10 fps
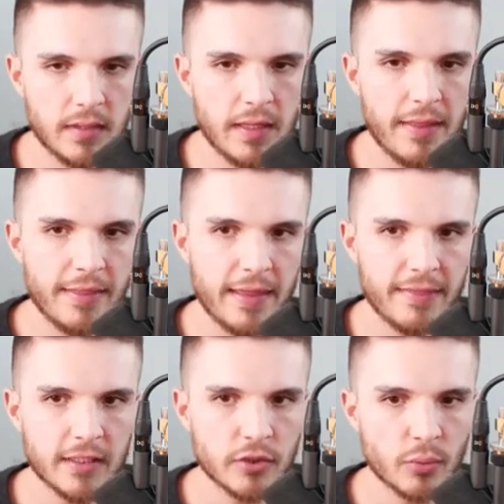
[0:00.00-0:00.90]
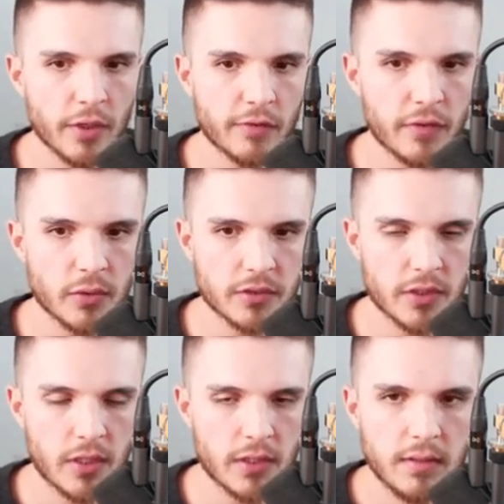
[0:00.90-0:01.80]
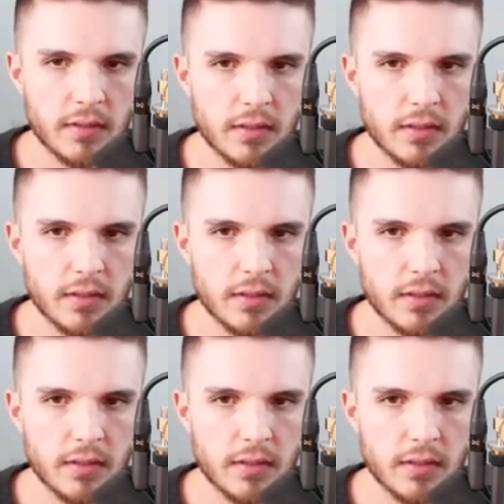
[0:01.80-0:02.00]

then this workflow starts.